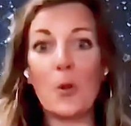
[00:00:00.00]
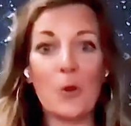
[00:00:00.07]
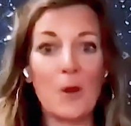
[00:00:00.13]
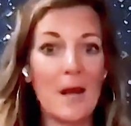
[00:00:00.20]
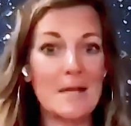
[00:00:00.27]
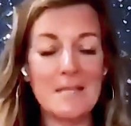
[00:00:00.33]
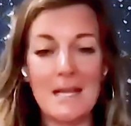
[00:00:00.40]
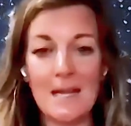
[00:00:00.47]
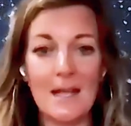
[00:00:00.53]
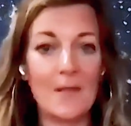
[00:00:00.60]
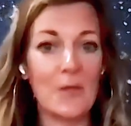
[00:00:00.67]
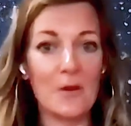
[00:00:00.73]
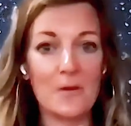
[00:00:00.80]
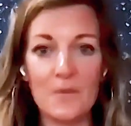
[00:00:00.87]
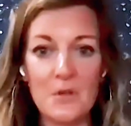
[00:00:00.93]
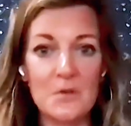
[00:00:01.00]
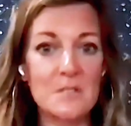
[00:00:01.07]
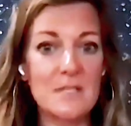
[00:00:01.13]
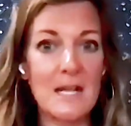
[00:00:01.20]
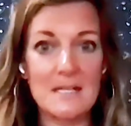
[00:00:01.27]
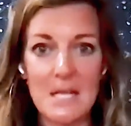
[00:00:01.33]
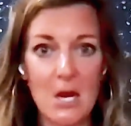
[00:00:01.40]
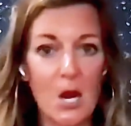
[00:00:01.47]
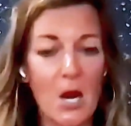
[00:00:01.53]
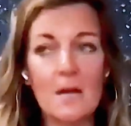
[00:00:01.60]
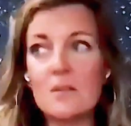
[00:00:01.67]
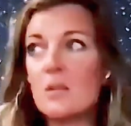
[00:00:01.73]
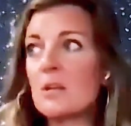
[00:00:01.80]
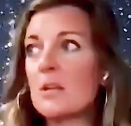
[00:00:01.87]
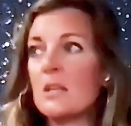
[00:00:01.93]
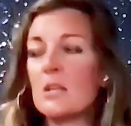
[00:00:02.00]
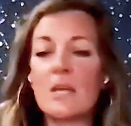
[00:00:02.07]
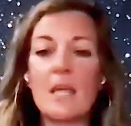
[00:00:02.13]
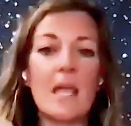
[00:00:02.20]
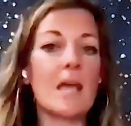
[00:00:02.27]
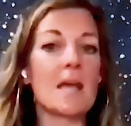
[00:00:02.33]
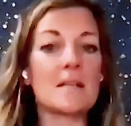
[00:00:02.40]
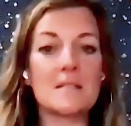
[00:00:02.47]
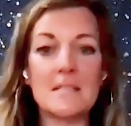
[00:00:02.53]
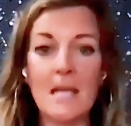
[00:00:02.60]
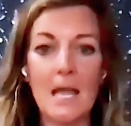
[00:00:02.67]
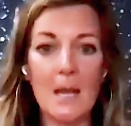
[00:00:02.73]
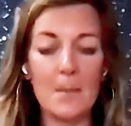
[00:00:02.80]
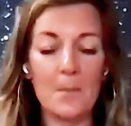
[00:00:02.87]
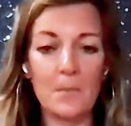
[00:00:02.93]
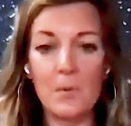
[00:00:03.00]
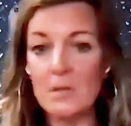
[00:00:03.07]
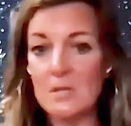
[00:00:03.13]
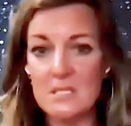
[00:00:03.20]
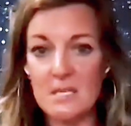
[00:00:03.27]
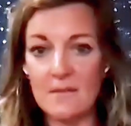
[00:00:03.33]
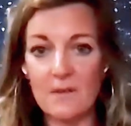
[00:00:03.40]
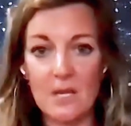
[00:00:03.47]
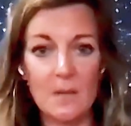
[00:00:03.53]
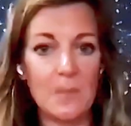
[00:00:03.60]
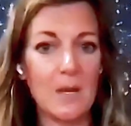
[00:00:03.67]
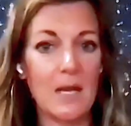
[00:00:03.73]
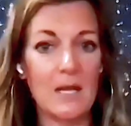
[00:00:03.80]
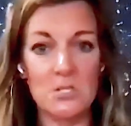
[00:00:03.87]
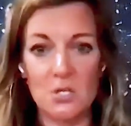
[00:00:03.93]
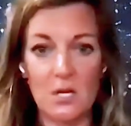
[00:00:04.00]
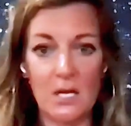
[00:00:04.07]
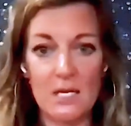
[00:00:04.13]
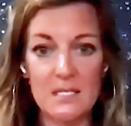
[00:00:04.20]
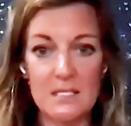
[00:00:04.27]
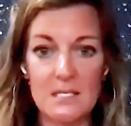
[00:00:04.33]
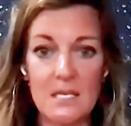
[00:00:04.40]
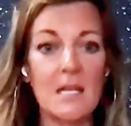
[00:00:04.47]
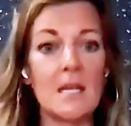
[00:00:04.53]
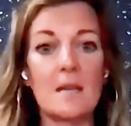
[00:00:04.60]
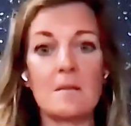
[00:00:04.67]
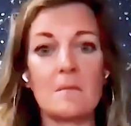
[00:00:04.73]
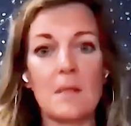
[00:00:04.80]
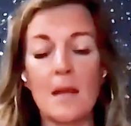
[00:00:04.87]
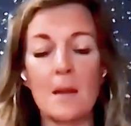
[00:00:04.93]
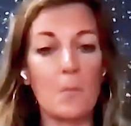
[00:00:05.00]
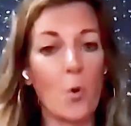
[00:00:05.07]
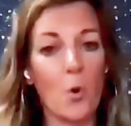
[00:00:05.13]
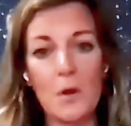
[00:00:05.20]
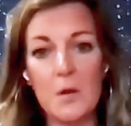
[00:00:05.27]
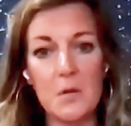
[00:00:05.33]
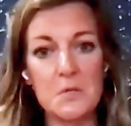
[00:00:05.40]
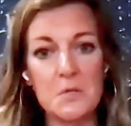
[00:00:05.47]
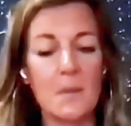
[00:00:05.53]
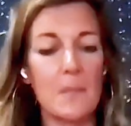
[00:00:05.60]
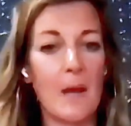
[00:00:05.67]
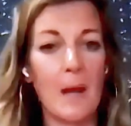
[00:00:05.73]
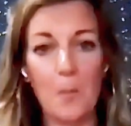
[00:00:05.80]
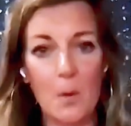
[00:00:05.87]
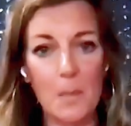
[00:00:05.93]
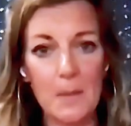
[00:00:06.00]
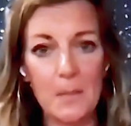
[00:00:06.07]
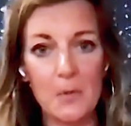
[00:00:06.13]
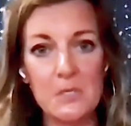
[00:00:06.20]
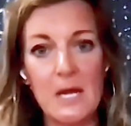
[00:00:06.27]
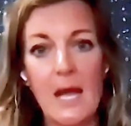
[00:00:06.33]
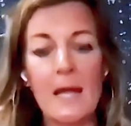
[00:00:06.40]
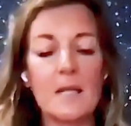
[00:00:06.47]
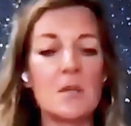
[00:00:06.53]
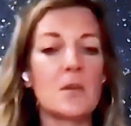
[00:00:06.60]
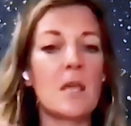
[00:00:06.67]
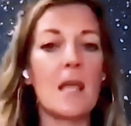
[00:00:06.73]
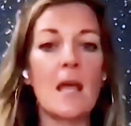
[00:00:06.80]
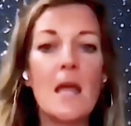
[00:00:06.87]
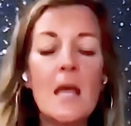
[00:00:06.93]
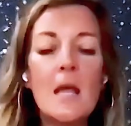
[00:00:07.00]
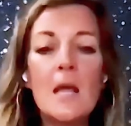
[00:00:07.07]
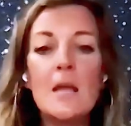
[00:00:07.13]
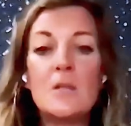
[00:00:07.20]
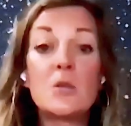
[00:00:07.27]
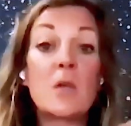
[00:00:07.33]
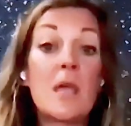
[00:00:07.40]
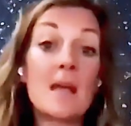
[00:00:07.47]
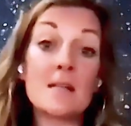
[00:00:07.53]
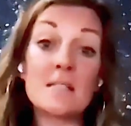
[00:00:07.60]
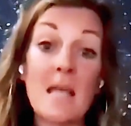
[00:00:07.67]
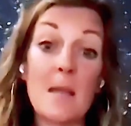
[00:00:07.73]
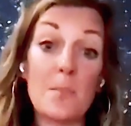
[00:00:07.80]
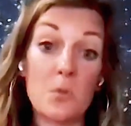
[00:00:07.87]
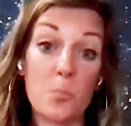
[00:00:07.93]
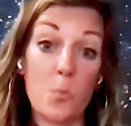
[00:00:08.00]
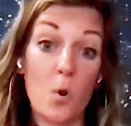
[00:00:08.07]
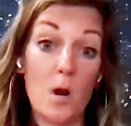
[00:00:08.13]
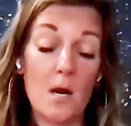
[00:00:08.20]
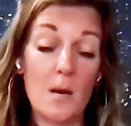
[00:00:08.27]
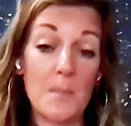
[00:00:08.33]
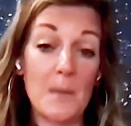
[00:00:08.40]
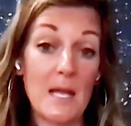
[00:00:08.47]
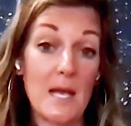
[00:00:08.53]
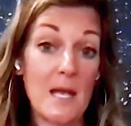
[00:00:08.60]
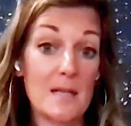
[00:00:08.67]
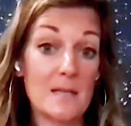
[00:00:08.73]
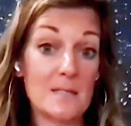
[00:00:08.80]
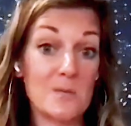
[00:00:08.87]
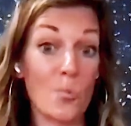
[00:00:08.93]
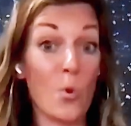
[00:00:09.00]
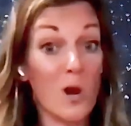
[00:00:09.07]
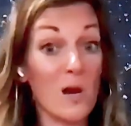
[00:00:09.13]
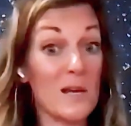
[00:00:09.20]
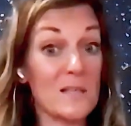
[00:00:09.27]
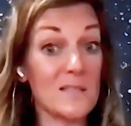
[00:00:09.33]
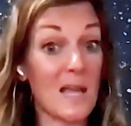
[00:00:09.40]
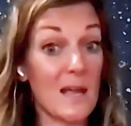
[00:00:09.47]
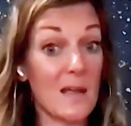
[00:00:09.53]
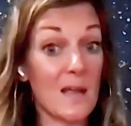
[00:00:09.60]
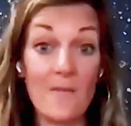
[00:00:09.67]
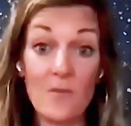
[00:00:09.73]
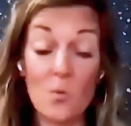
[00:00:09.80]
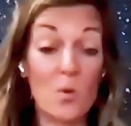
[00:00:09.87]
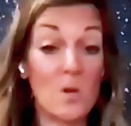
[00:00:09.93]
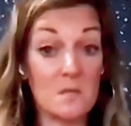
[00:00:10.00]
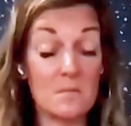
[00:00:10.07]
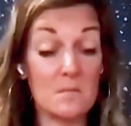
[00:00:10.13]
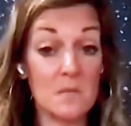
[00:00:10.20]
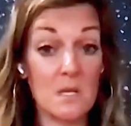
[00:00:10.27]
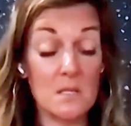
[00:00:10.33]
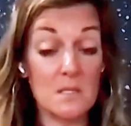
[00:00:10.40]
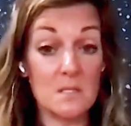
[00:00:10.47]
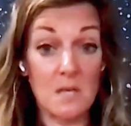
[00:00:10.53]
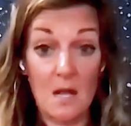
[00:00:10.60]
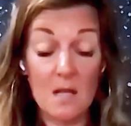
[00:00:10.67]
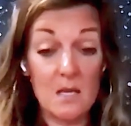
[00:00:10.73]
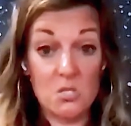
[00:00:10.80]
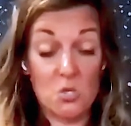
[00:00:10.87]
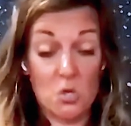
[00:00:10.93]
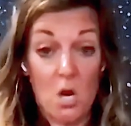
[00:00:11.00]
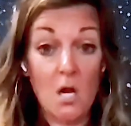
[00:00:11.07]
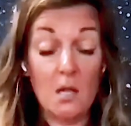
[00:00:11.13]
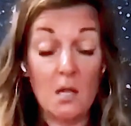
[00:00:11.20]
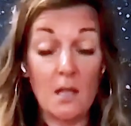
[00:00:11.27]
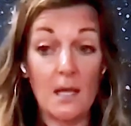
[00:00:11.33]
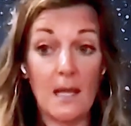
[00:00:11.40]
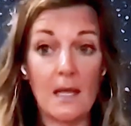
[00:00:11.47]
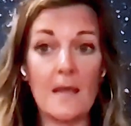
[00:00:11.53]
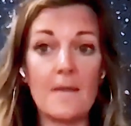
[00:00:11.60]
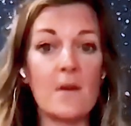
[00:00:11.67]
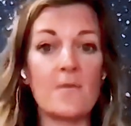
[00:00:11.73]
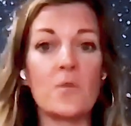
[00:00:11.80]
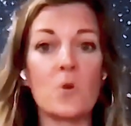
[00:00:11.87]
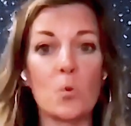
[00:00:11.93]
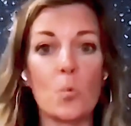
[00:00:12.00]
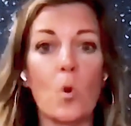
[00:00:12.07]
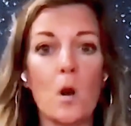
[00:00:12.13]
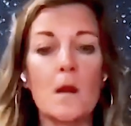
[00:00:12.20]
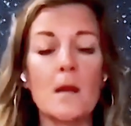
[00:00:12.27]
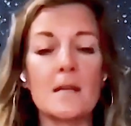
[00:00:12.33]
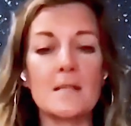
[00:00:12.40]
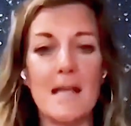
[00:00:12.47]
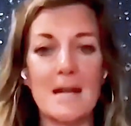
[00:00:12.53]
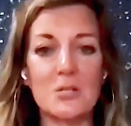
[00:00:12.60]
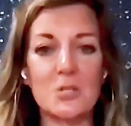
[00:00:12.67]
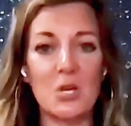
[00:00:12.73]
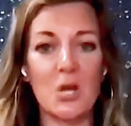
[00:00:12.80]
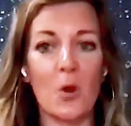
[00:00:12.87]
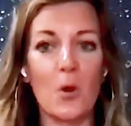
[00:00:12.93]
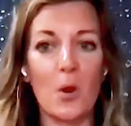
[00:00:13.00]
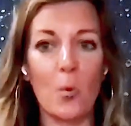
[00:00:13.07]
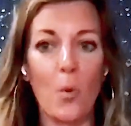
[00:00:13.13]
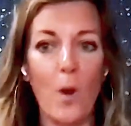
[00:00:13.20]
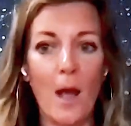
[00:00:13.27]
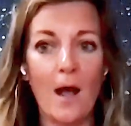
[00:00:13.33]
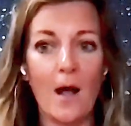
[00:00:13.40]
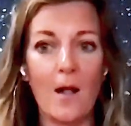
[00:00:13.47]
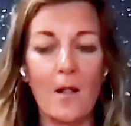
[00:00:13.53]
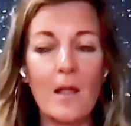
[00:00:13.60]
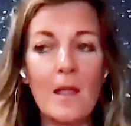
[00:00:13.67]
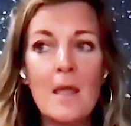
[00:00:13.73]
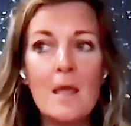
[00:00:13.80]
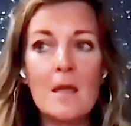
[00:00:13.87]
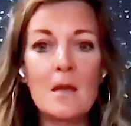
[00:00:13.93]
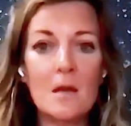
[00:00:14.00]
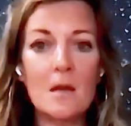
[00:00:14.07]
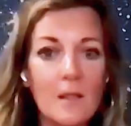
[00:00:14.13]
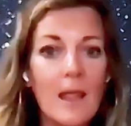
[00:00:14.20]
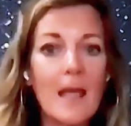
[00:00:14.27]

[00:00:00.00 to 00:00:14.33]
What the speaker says: and polarizing in their views as they are. You can't escape with the TV because you're going to see like more news about more people dying. You can't escape with work because work is like everyone is struggling. Even if your work is actually going well,